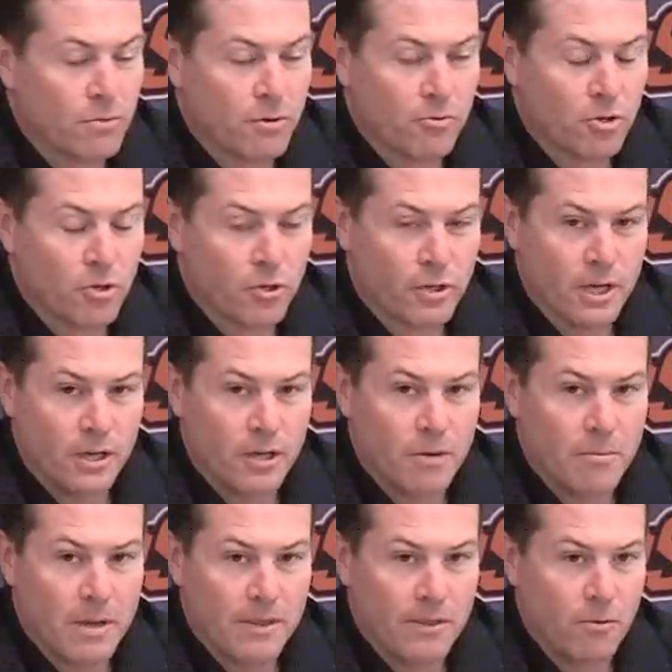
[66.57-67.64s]
But when you look at a
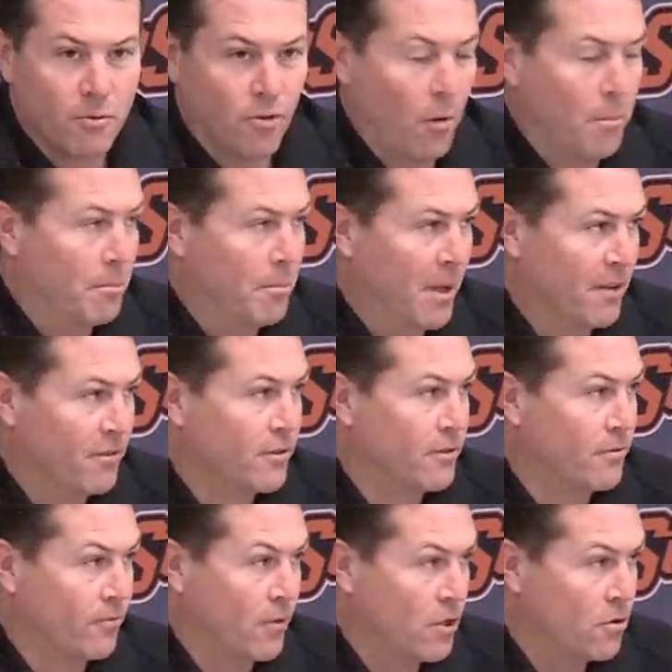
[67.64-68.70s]
young man that was our best
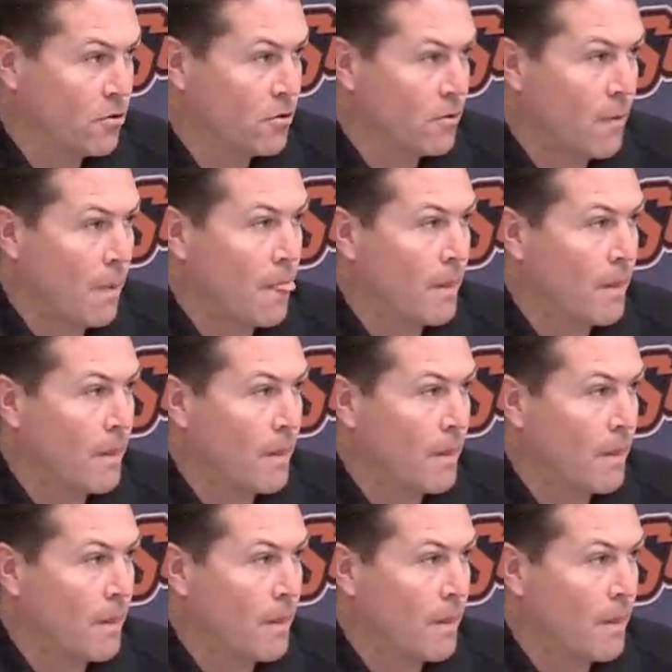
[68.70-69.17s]
defender,